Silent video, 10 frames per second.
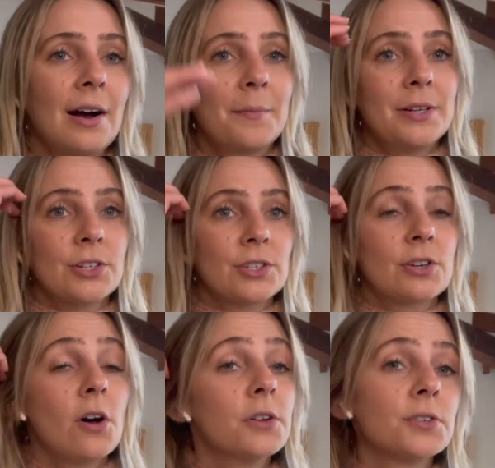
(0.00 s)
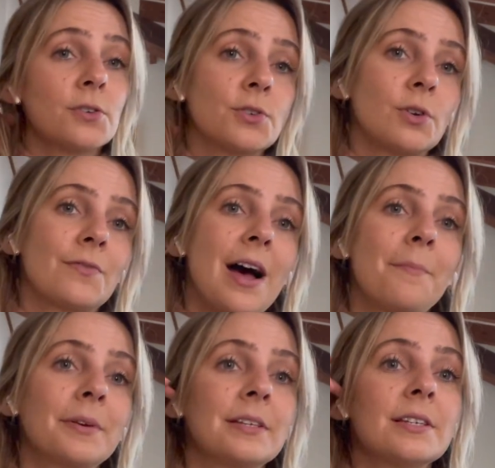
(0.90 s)
It just also sort of
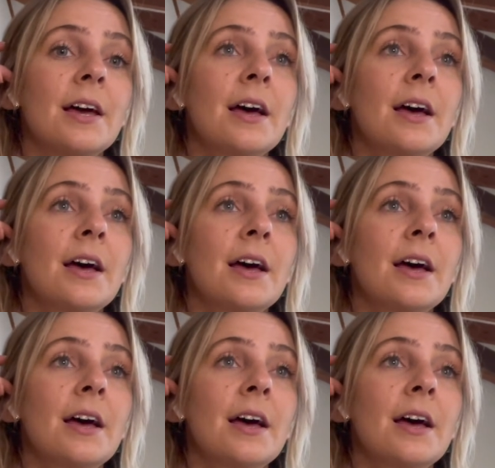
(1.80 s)
happened.